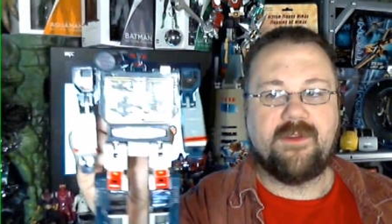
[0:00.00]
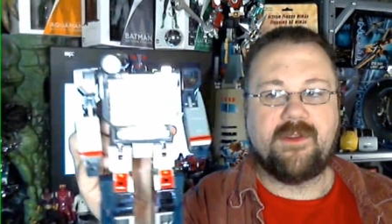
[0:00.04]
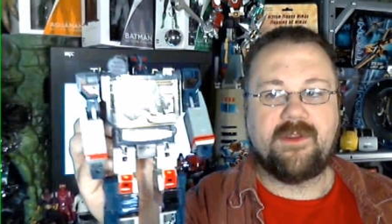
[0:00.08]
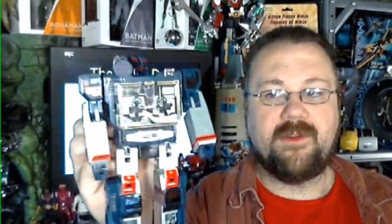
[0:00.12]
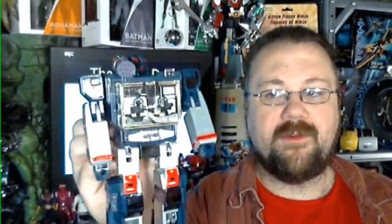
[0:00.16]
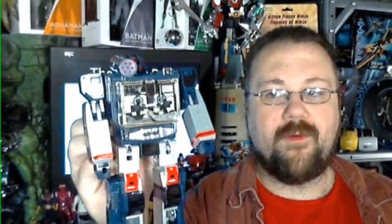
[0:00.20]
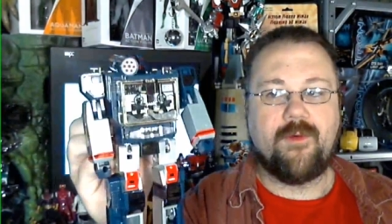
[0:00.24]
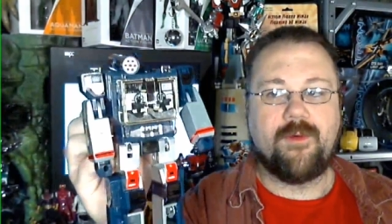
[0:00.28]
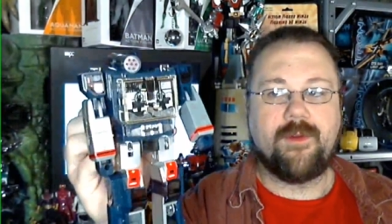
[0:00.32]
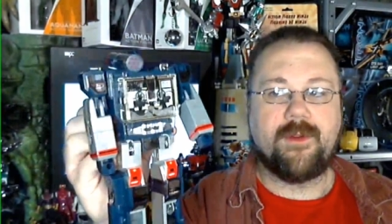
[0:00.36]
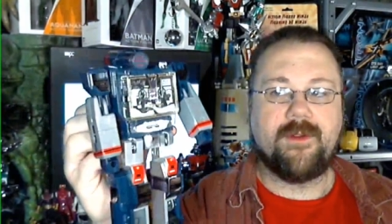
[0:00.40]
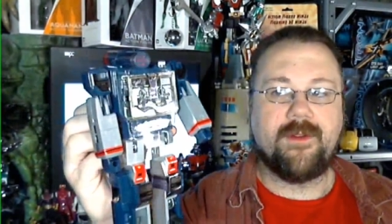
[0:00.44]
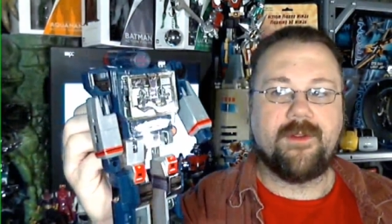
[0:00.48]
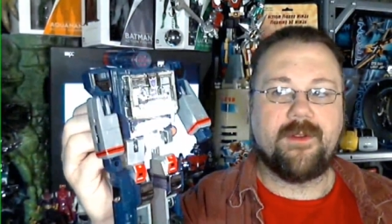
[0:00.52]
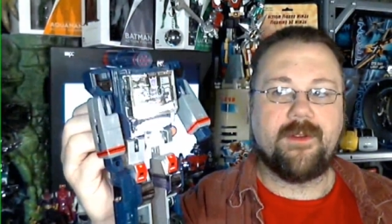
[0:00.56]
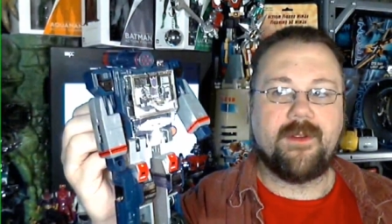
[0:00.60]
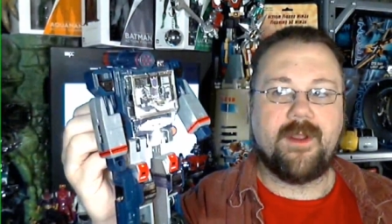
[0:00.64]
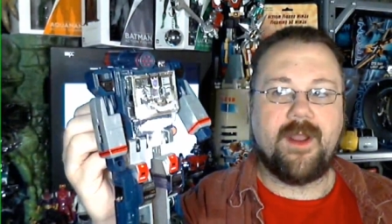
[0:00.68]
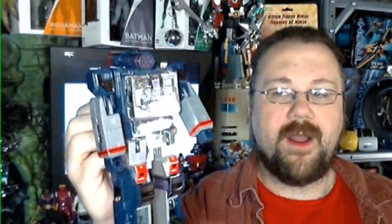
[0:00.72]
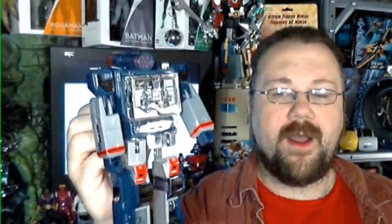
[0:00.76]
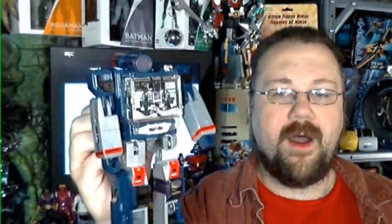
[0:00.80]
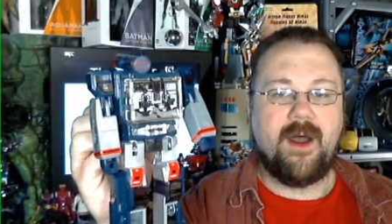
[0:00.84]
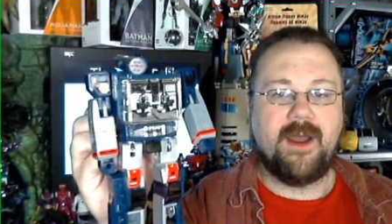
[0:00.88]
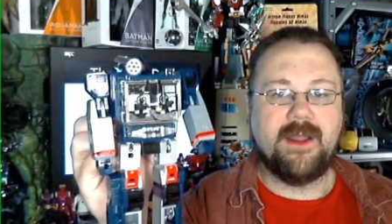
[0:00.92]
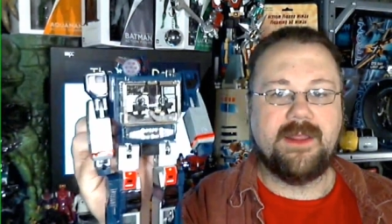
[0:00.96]
You can
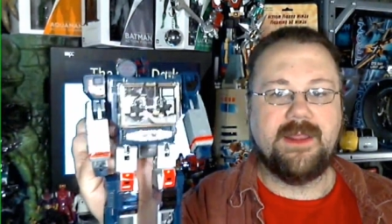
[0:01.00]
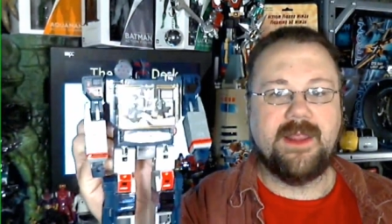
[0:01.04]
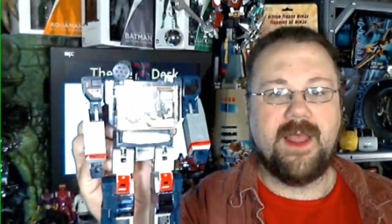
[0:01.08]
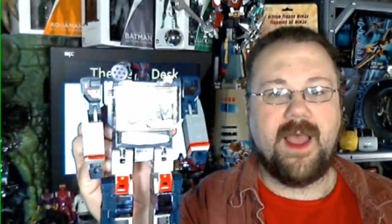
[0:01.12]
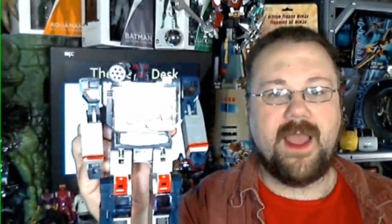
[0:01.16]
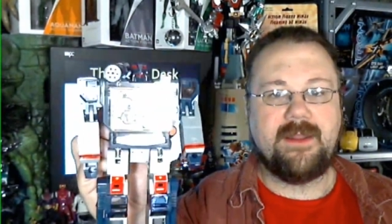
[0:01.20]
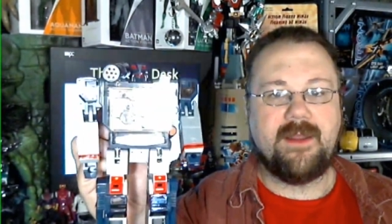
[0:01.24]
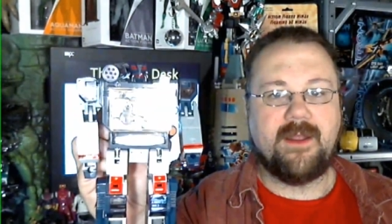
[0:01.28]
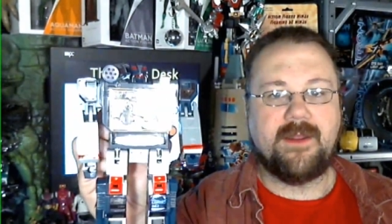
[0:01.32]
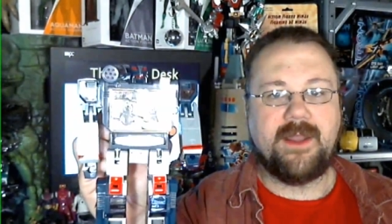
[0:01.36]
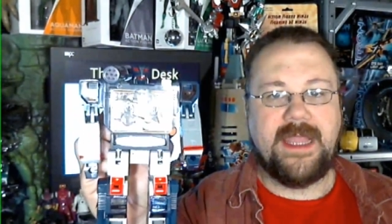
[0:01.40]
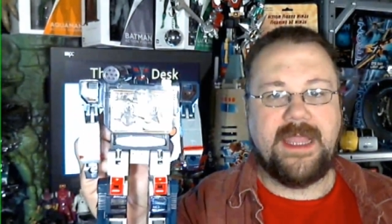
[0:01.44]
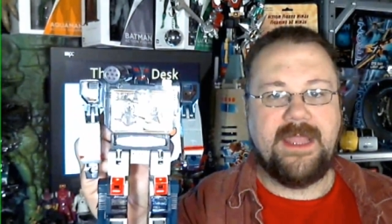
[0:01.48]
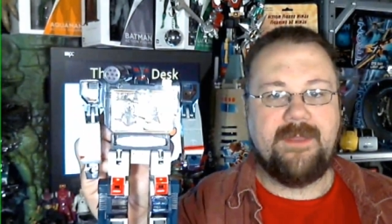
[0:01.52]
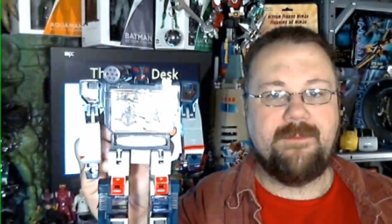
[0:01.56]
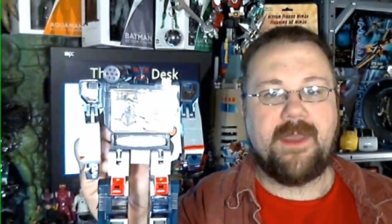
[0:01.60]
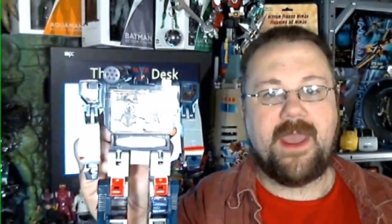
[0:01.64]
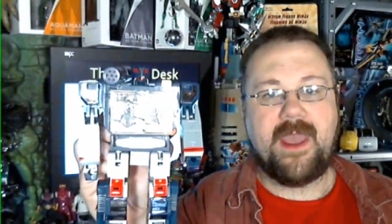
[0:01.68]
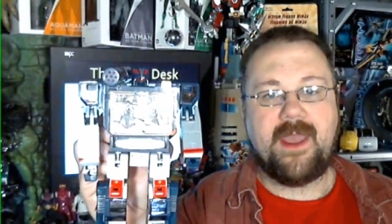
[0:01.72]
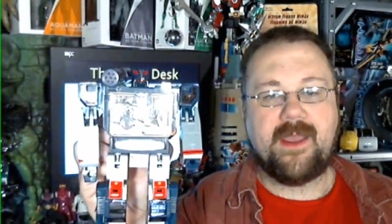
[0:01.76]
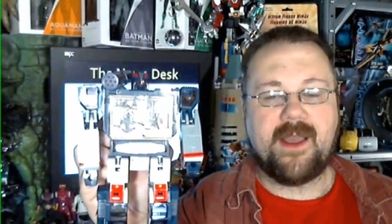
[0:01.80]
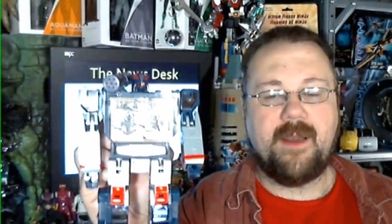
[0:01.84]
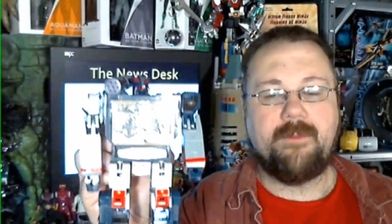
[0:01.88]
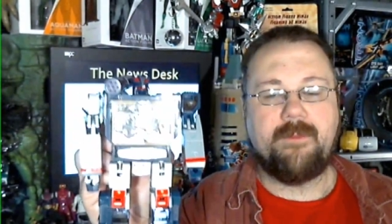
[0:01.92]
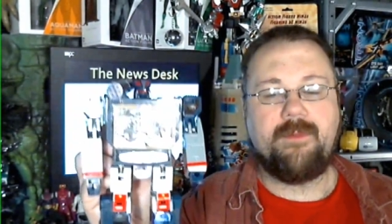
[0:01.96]
order uh, online on
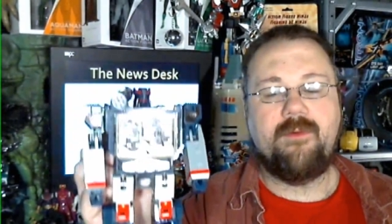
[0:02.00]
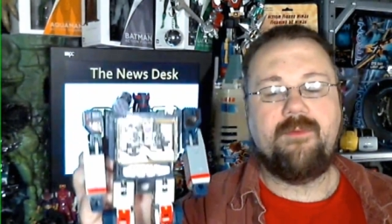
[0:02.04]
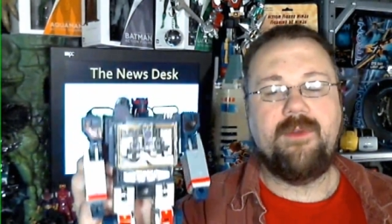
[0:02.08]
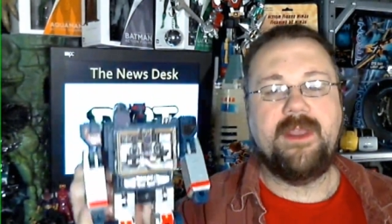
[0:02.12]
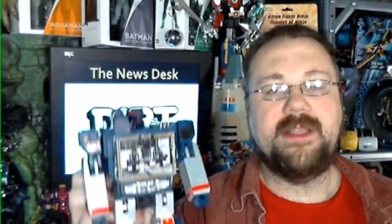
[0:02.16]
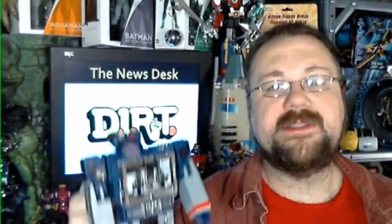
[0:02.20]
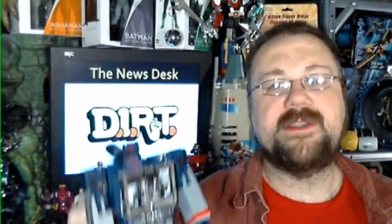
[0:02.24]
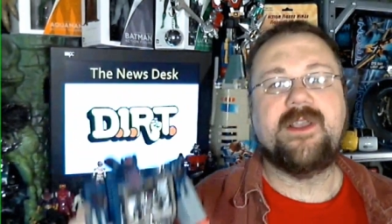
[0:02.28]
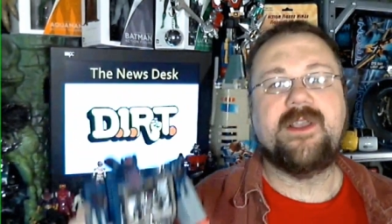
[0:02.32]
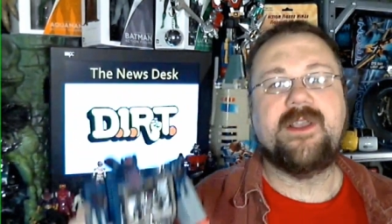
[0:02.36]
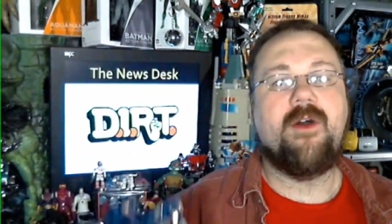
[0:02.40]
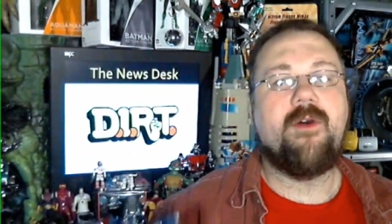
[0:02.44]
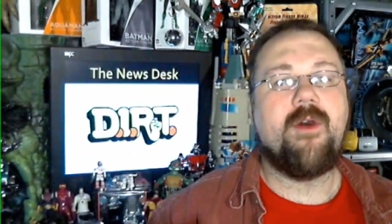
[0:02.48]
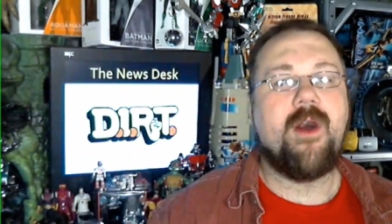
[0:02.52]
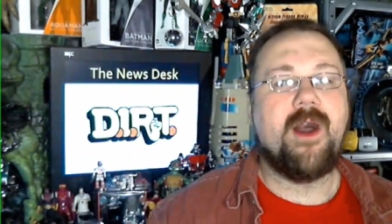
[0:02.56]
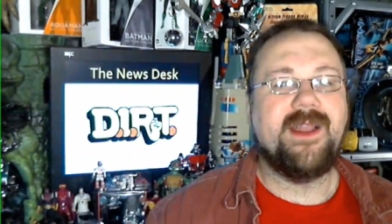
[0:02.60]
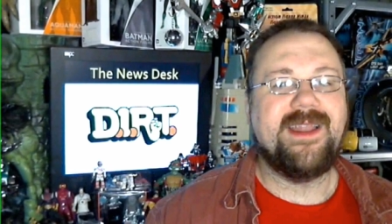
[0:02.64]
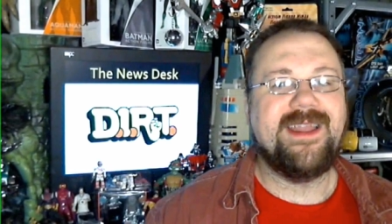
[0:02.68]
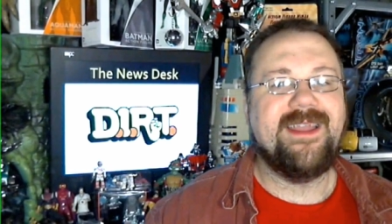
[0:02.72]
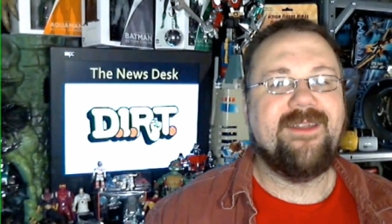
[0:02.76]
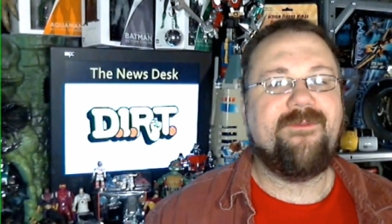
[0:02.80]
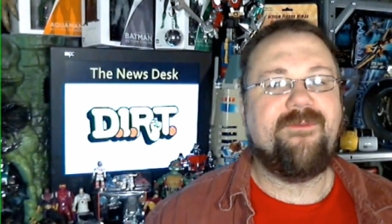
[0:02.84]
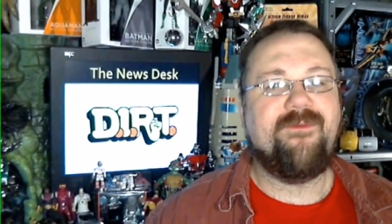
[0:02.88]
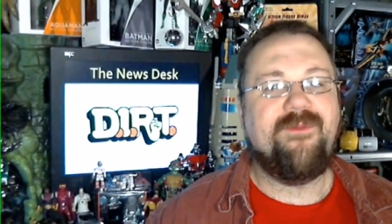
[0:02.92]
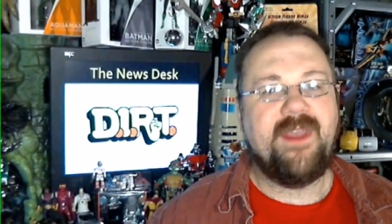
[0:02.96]
eBay. A couple weeks ago
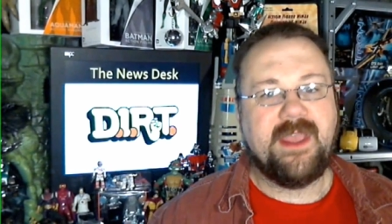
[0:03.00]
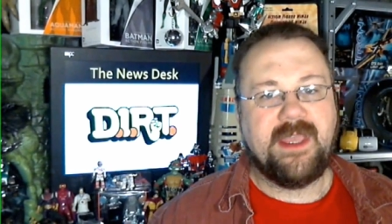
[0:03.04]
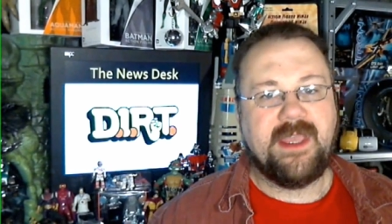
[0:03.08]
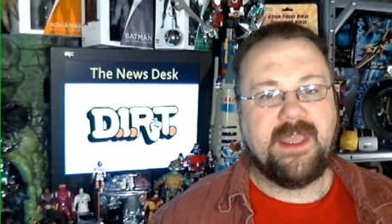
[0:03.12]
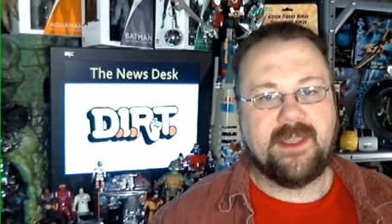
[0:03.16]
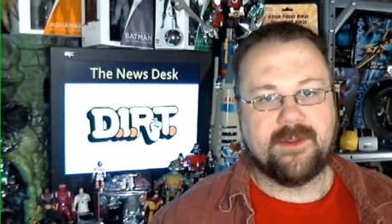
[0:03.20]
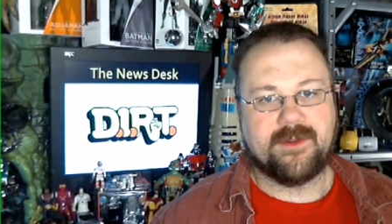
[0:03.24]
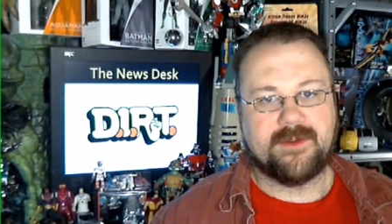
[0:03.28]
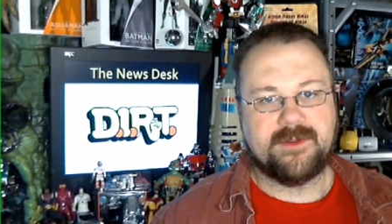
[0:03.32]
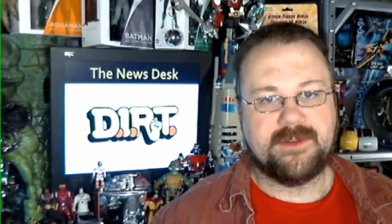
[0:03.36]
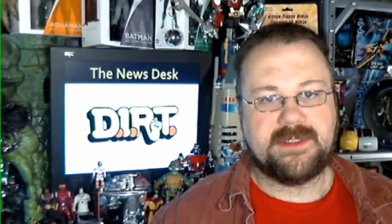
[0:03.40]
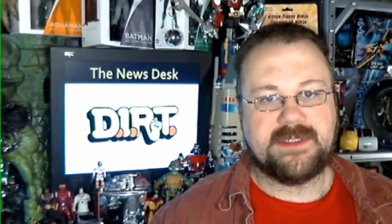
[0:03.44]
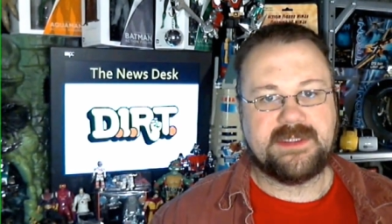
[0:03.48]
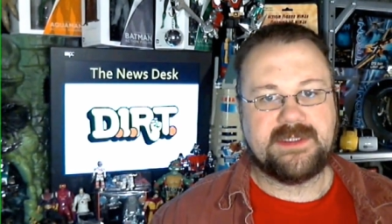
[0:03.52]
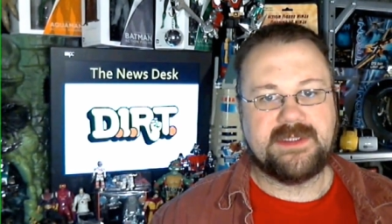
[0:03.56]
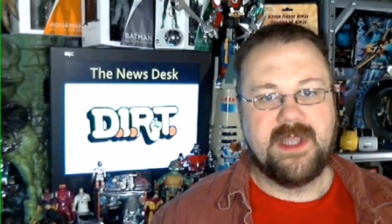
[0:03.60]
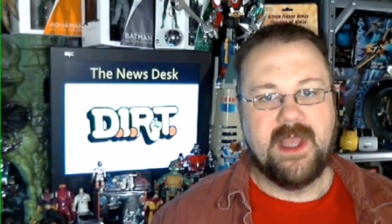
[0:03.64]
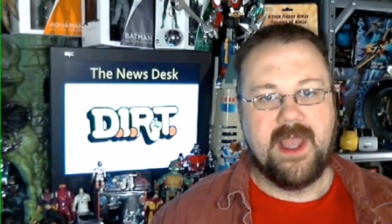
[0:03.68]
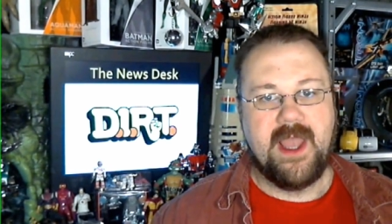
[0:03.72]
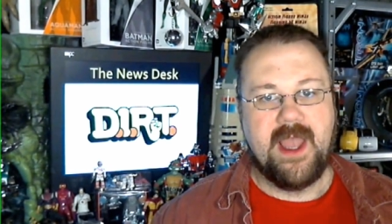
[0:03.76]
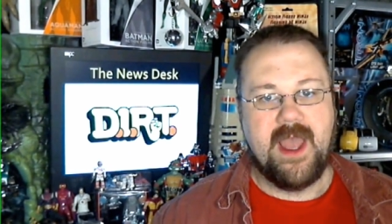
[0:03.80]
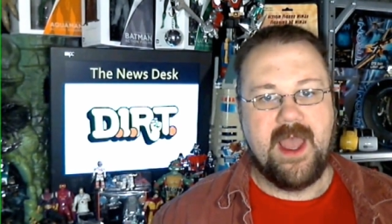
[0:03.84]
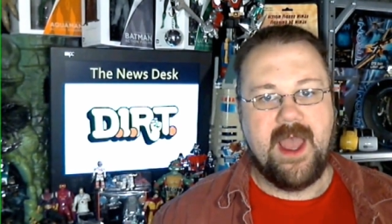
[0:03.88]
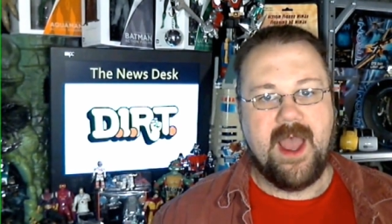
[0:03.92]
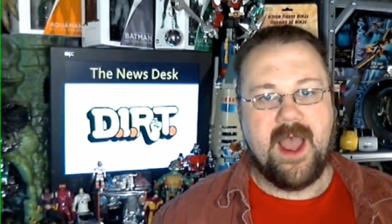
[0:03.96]
on It Figures,